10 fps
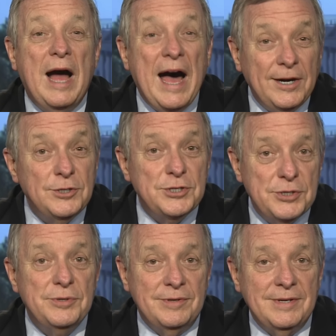honor
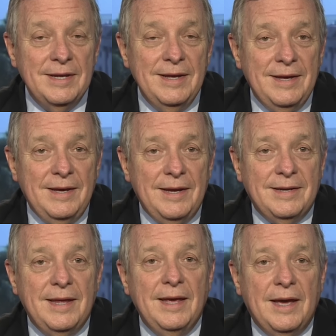student at
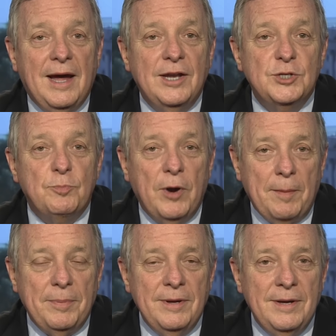King College Prep.